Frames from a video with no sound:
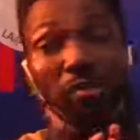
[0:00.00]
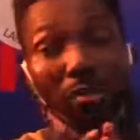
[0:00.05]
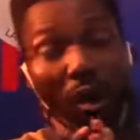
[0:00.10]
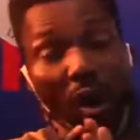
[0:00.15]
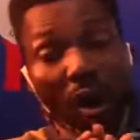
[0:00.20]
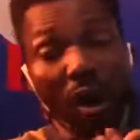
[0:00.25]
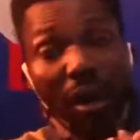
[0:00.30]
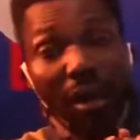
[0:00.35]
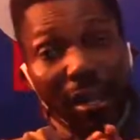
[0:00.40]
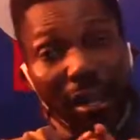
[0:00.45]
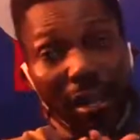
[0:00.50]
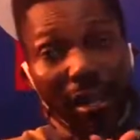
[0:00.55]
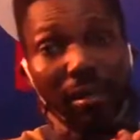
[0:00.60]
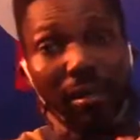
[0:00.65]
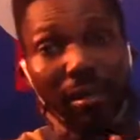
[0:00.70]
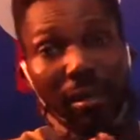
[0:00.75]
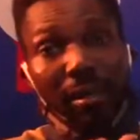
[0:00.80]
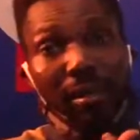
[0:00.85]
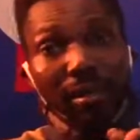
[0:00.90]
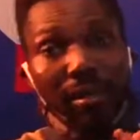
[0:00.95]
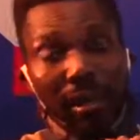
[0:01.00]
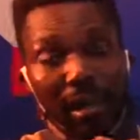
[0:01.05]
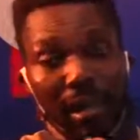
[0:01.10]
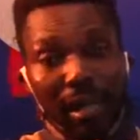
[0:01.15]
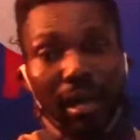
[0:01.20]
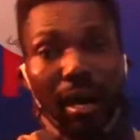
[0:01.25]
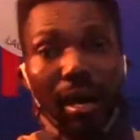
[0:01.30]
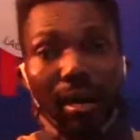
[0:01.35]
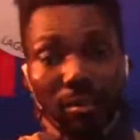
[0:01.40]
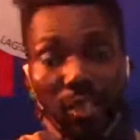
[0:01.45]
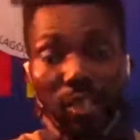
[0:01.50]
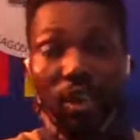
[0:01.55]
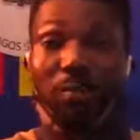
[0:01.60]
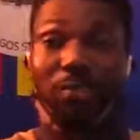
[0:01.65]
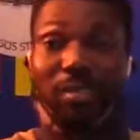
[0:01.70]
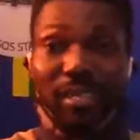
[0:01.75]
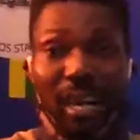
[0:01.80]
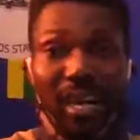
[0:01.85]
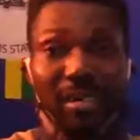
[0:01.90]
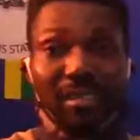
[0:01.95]
oily
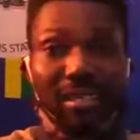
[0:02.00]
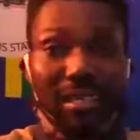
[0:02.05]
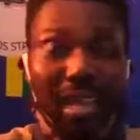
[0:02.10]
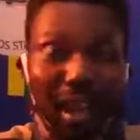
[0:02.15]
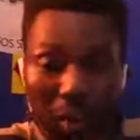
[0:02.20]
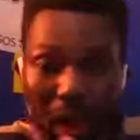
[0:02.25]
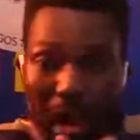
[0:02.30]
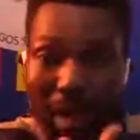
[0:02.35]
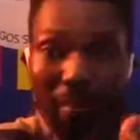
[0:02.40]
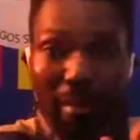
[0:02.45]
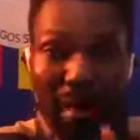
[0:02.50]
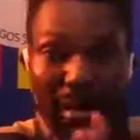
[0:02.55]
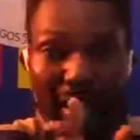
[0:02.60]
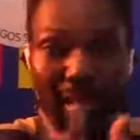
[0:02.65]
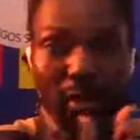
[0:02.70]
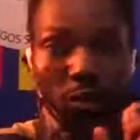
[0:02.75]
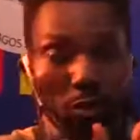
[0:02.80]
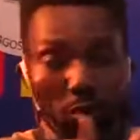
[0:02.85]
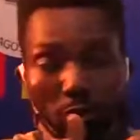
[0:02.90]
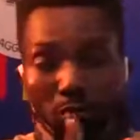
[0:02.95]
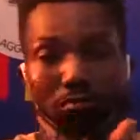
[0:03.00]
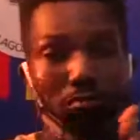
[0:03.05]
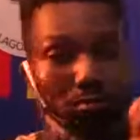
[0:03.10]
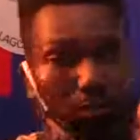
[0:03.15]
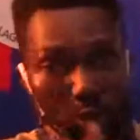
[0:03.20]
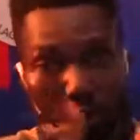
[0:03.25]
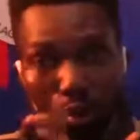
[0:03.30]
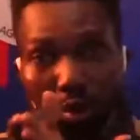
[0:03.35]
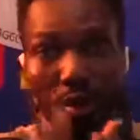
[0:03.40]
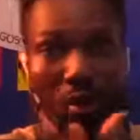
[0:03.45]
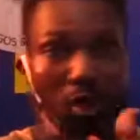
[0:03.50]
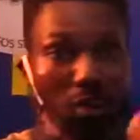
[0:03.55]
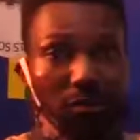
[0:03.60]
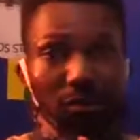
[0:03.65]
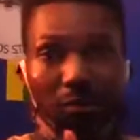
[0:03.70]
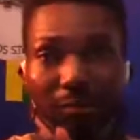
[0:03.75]
substance that can make it to run